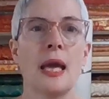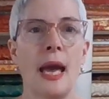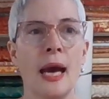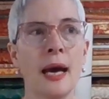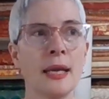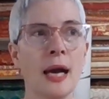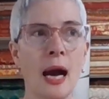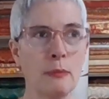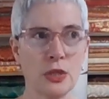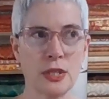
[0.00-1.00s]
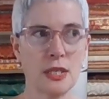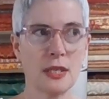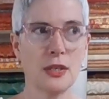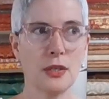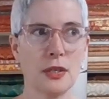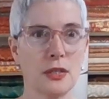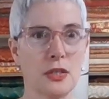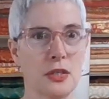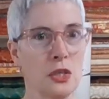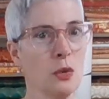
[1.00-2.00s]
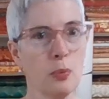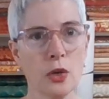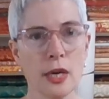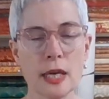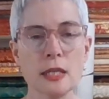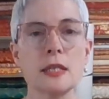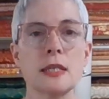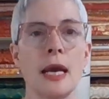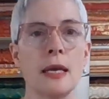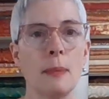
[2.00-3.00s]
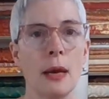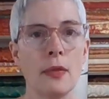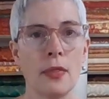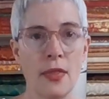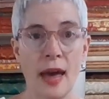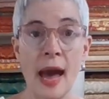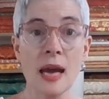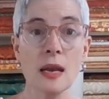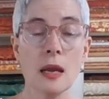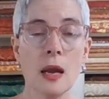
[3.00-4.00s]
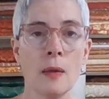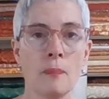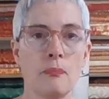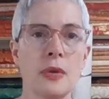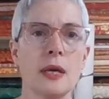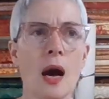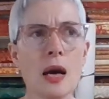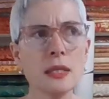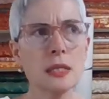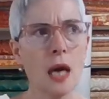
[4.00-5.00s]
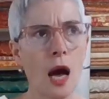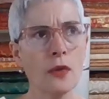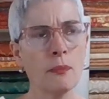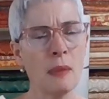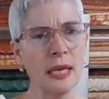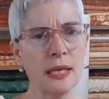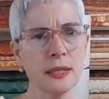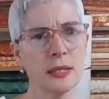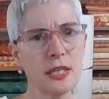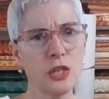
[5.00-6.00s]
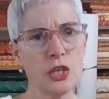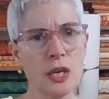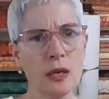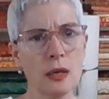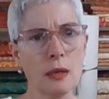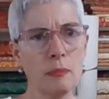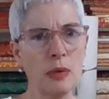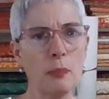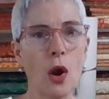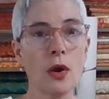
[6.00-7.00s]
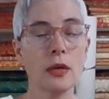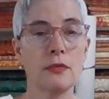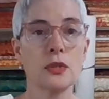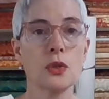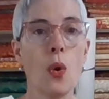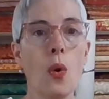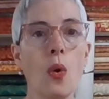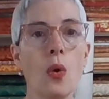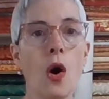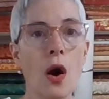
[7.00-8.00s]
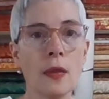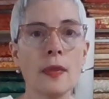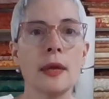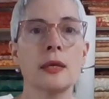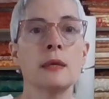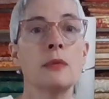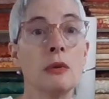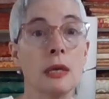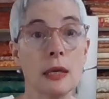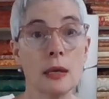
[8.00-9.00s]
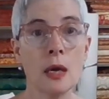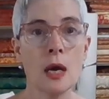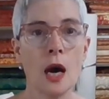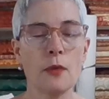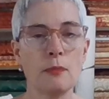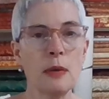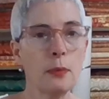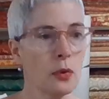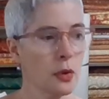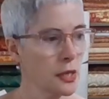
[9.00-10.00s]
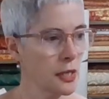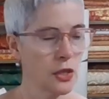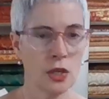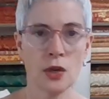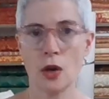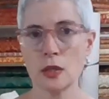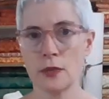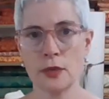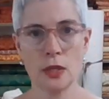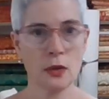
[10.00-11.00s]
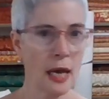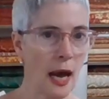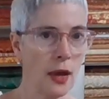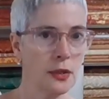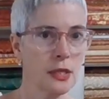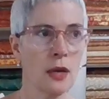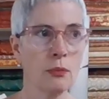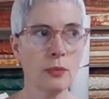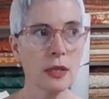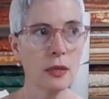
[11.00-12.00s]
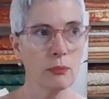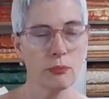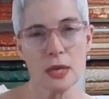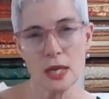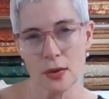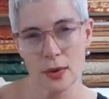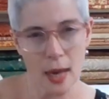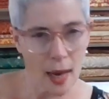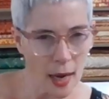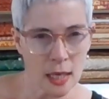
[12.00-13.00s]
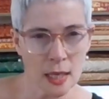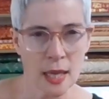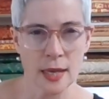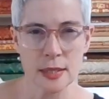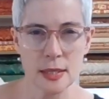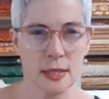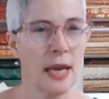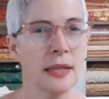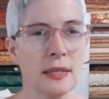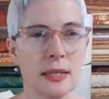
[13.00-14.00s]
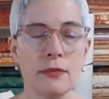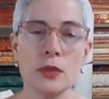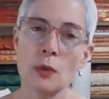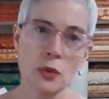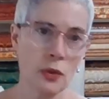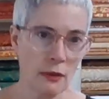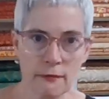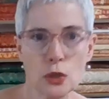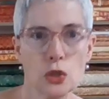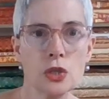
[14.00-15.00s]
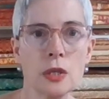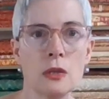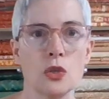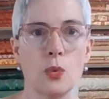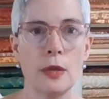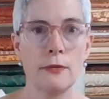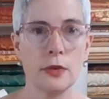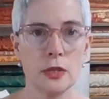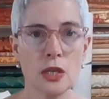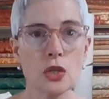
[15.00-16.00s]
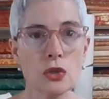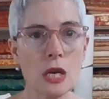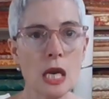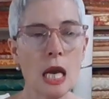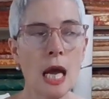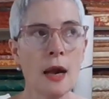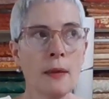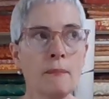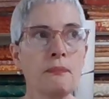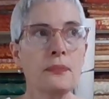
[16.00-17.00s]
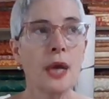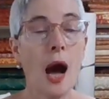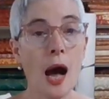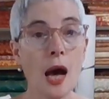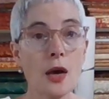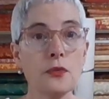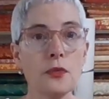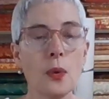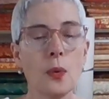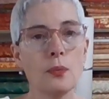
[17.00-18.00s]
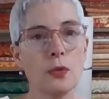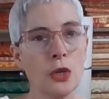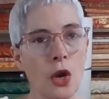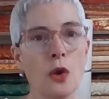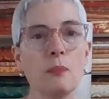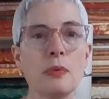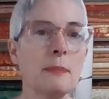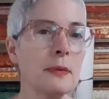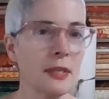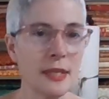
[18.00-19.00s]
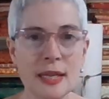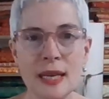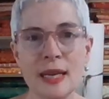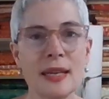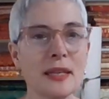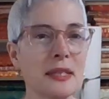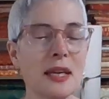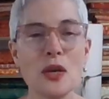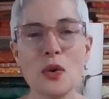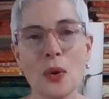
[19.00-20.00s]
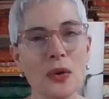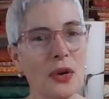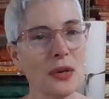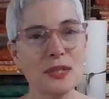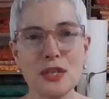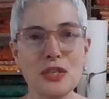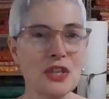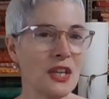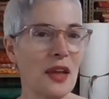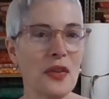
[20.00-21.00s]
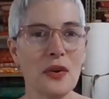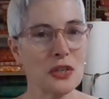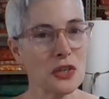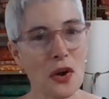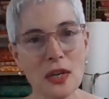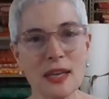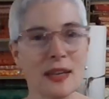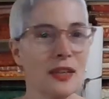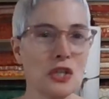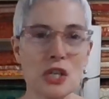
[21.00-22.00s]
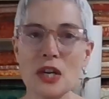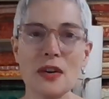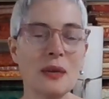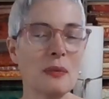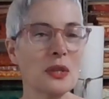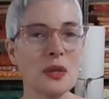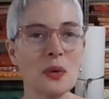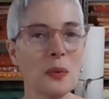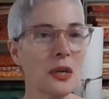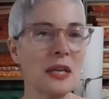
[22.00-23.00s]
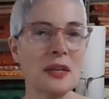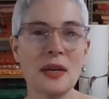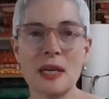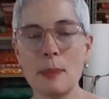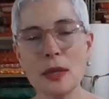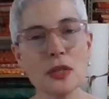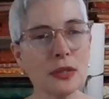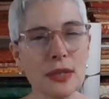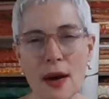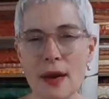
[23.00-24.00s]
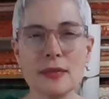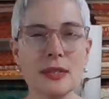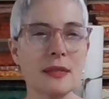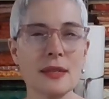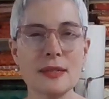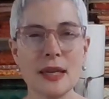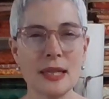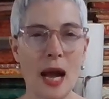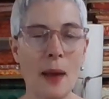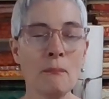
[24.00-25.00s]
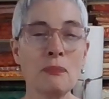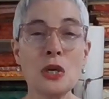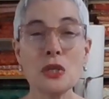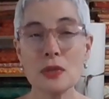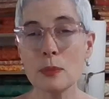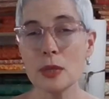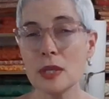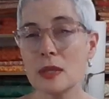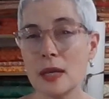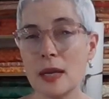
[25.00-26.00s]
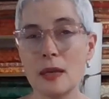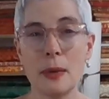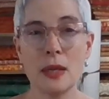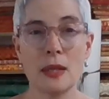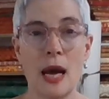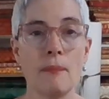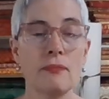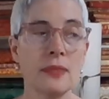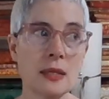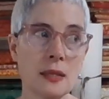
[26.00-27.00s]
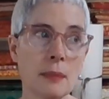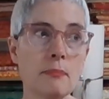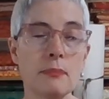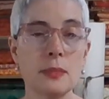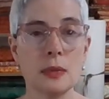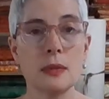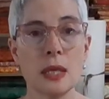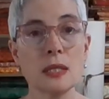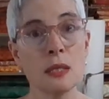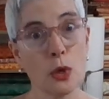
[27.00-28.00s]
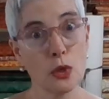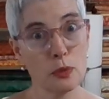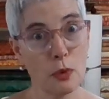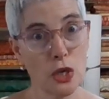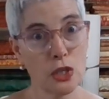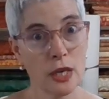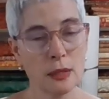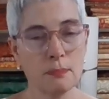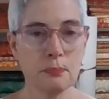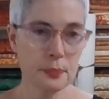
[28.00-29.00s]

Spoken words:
And I'm just super excited about that because of making stitching be part of this whole online community of people who are stitching in all different locales and really recreating that sense, even though we're doing it virtually in the 21st century, of, you know, people sitting in a sunny courtyard, stitching together and talking and sharing what they're working on and about their lives and things like that. So I'm really excited about that. That's tomorrow's project.